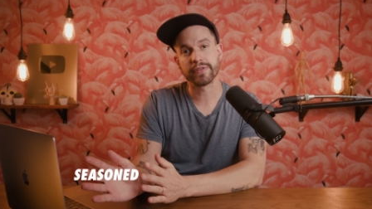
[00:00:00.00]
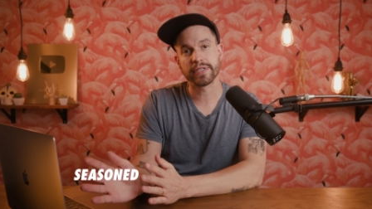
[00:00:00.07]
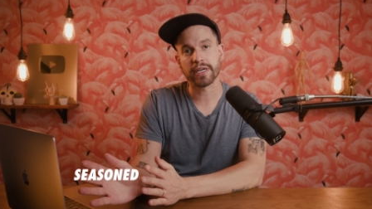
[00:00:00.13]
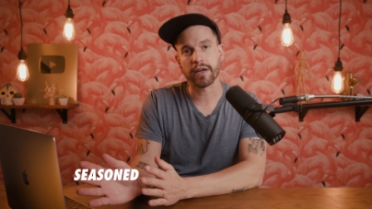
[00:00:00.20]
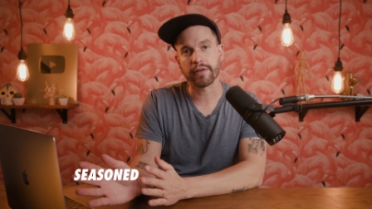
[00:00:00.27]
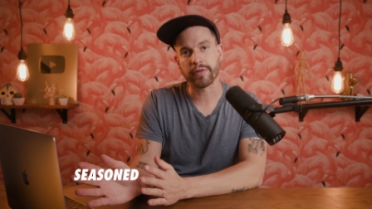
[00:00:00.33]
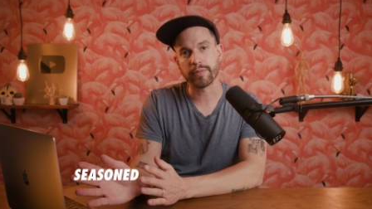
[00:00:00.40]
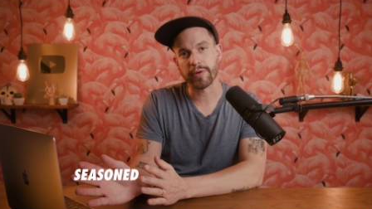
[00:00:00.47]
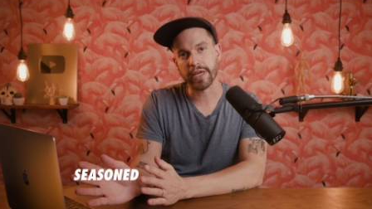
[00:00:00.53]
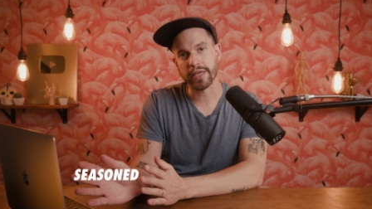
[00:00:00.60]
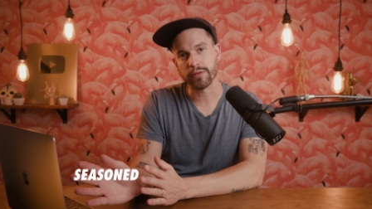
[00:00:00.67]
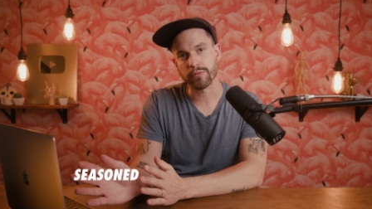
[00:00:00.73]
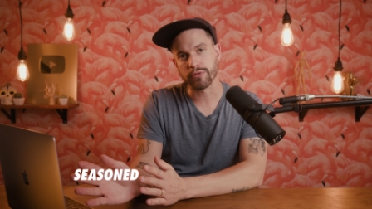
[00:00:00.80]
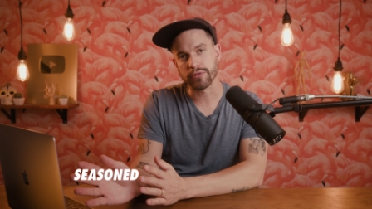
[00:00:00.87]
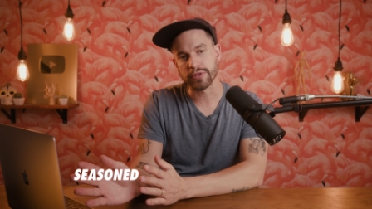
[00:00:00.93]
photographer
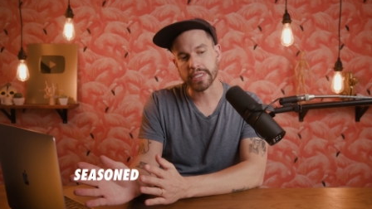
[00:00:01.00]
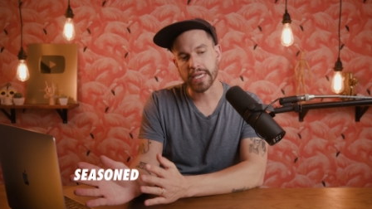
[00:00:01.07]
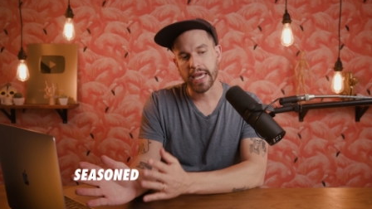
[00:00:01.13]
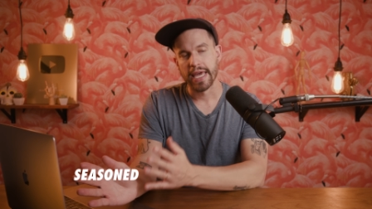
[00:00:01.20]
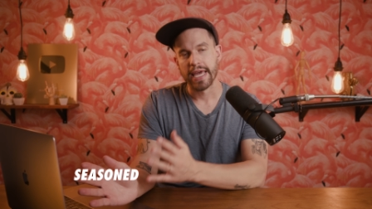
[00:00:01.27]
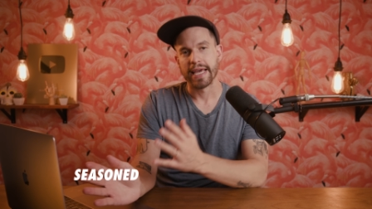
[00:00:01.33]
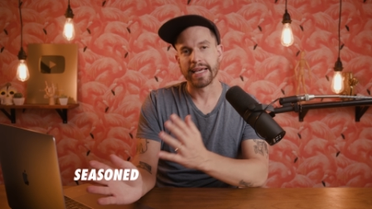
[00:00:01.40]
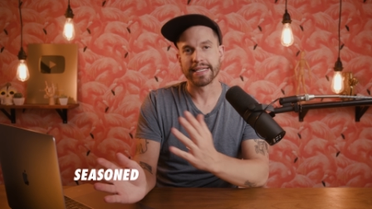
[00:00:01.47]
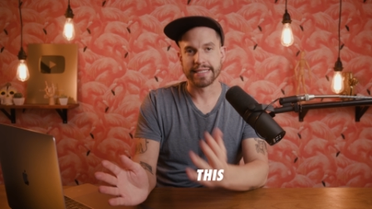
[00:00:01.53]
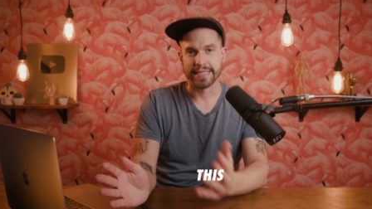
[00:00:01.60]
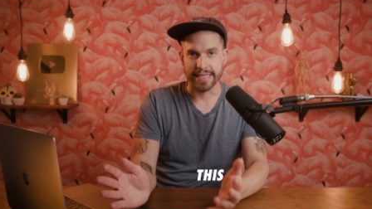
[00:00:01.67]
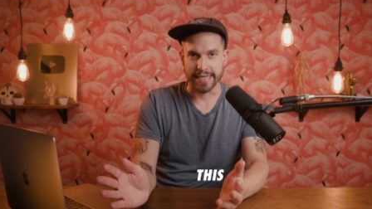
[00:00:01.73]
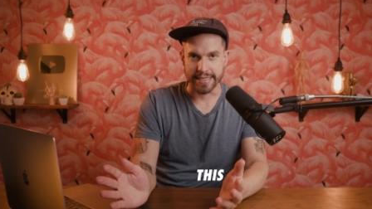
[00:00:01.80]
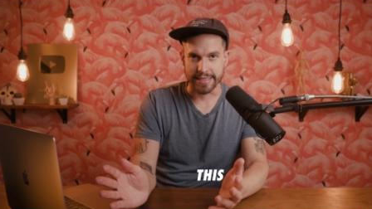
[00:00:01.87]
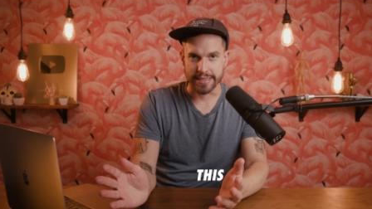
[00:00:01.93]
breaking the rules is
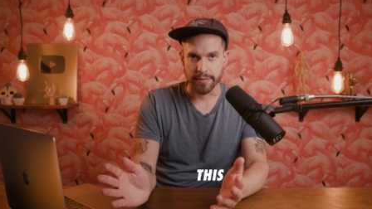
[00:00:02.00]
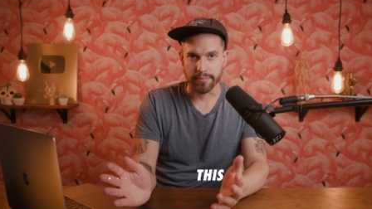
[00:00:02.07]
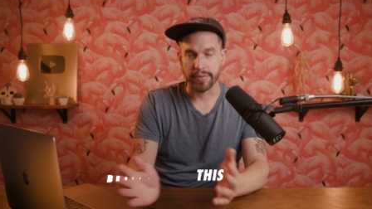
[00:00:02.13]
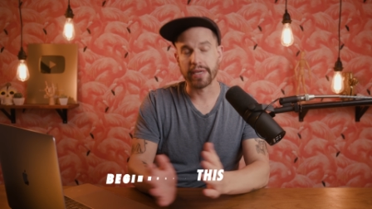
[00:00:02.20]
this.